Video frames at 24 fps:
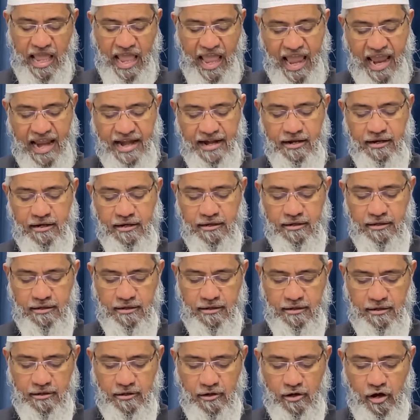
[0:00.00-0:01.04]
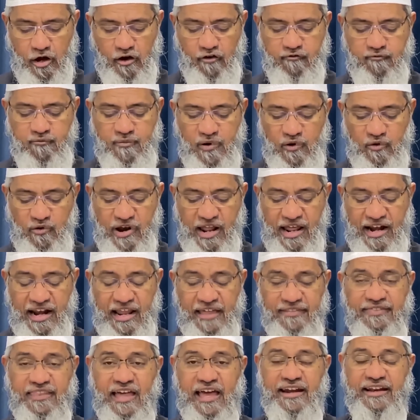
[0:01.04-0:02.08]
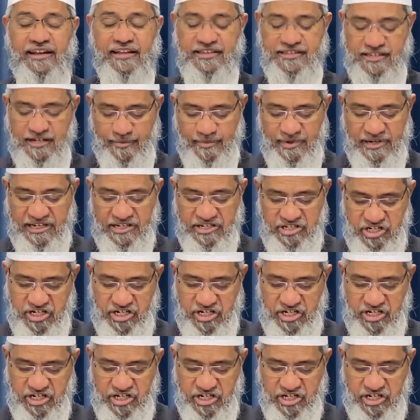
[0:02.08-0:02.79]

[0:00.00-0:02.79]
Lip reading: and of Maulana Tariq Jamil